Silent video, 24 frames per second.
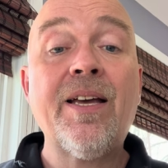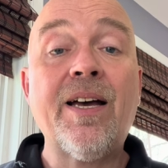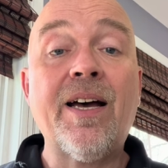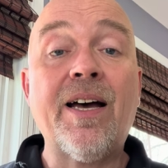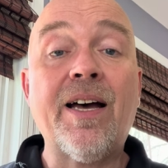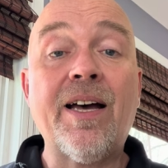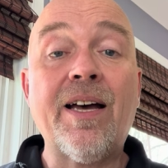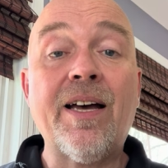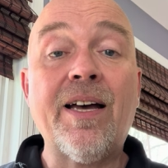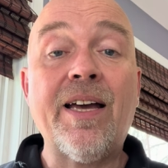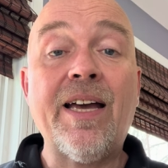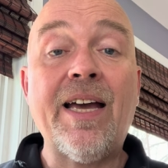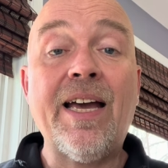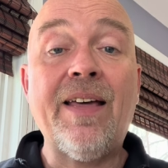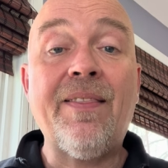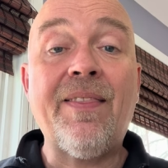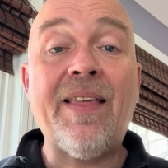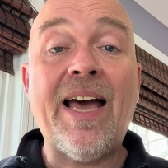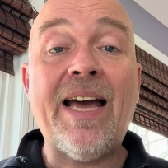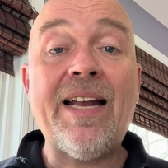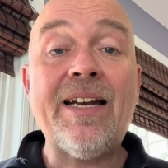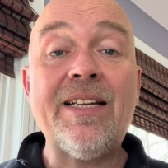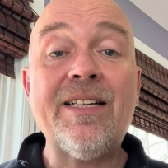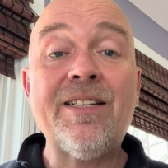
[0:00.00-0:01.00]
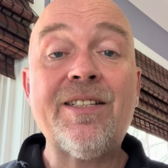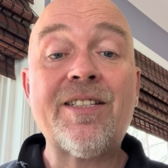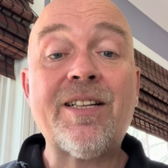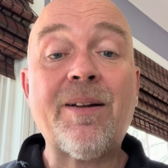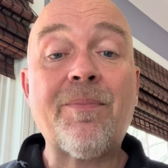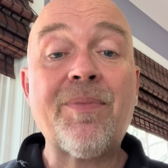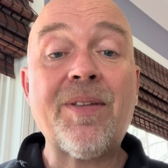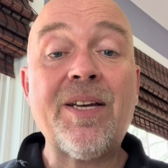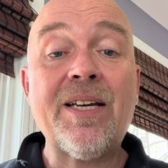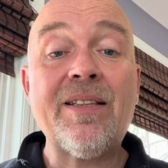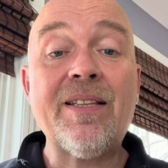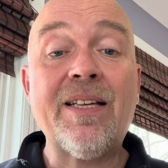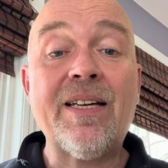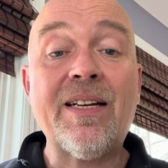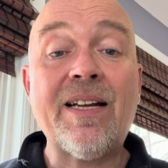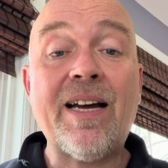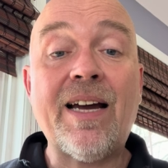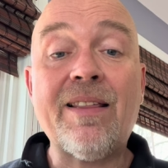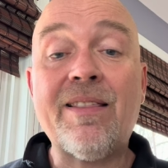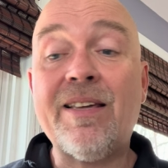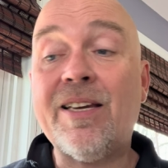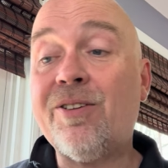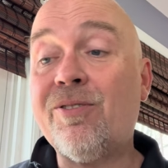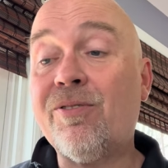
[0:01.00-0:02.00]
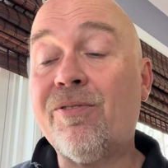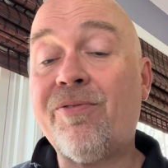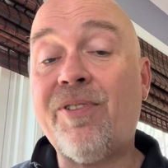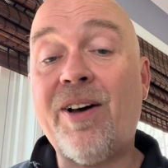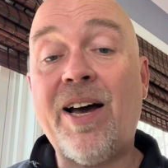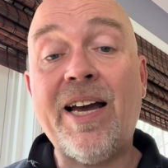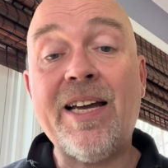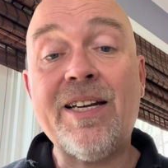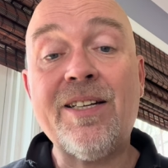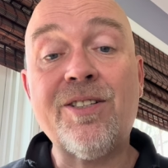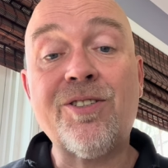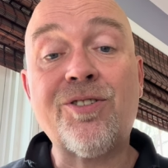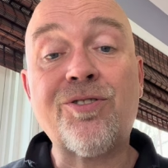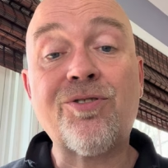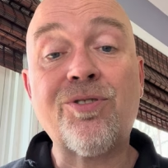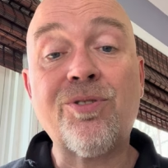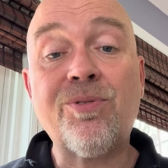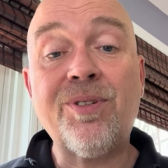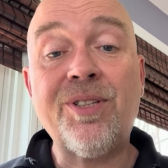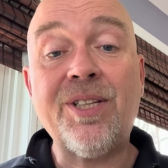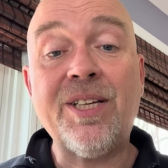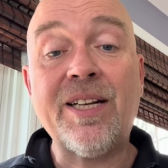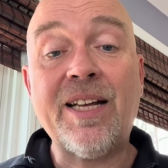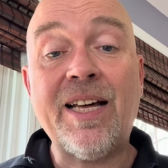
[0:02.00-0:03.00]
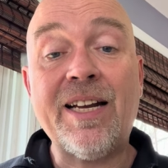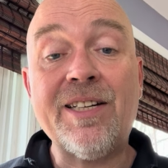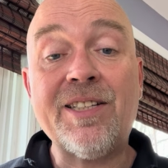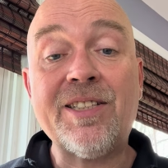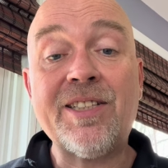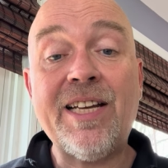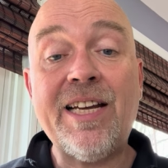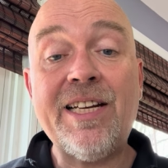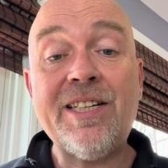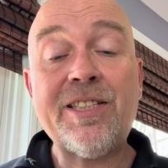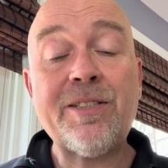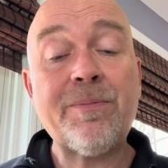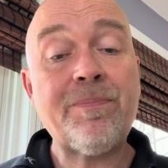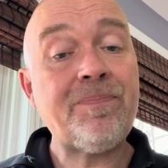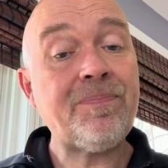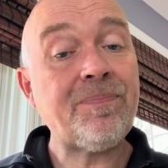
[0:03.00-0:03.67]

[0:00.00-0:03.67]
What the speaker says: And that is something that I think you'll find is true in the United States.